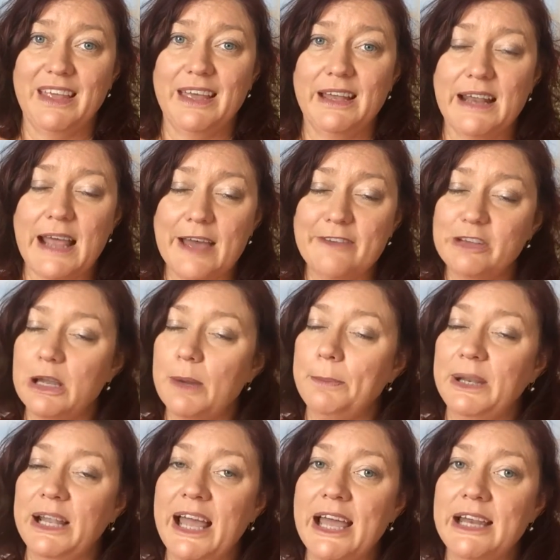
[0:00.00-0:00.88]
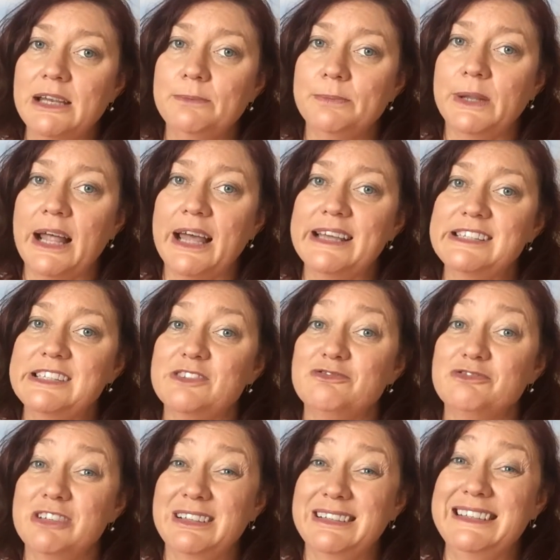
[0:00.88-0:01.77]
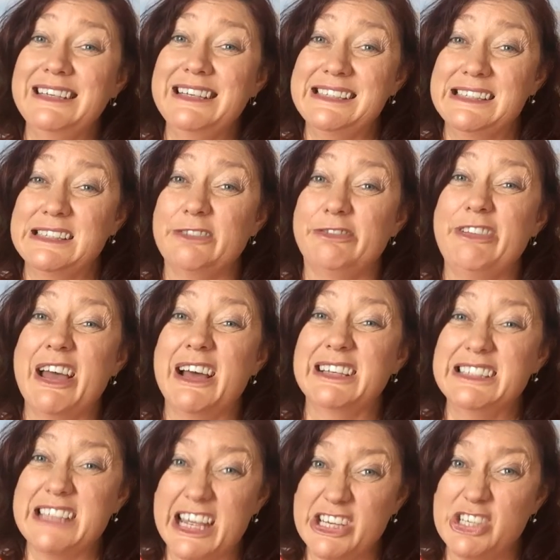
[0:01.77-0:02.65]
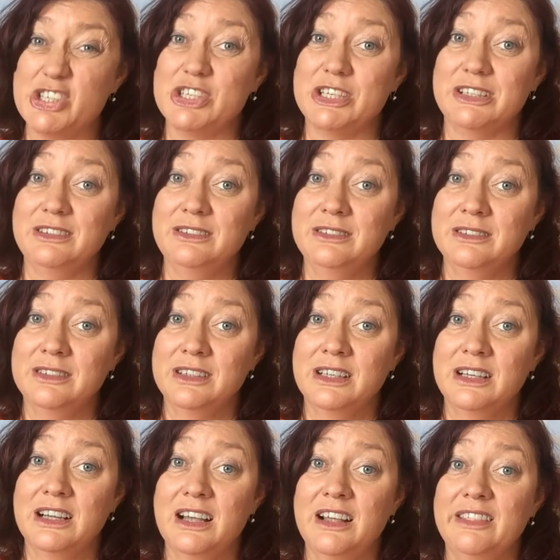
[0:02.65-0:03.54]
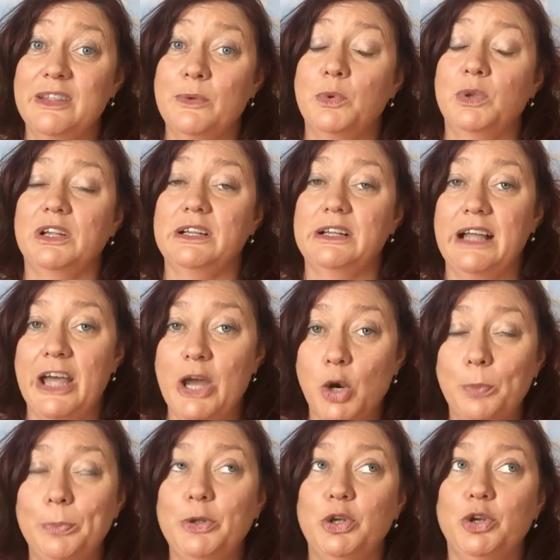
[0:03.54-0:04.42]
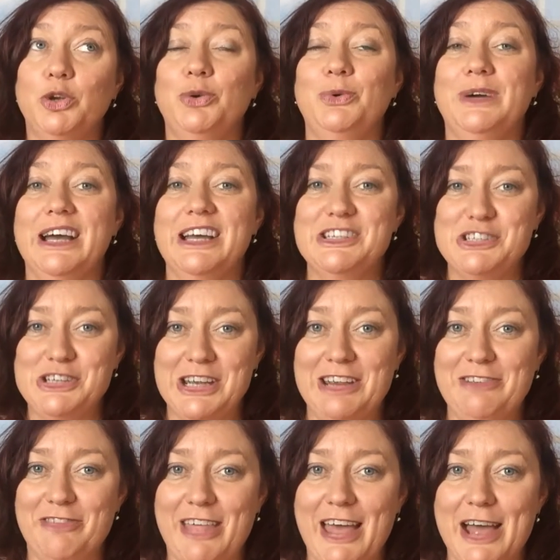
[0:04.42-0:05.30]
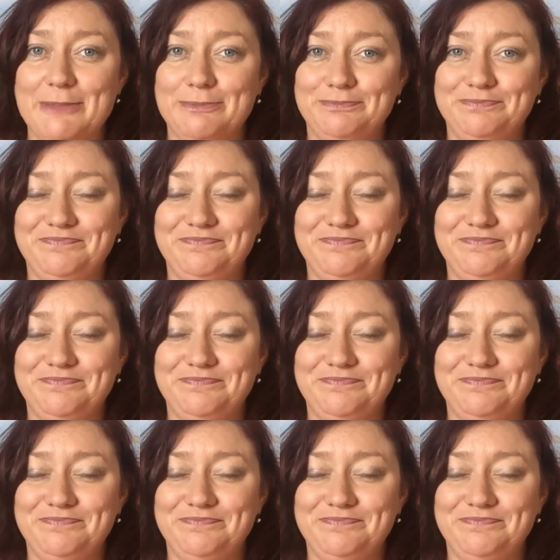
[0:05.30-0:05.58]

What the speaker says: And having a plan in place really is the foundation that will help you achieve that.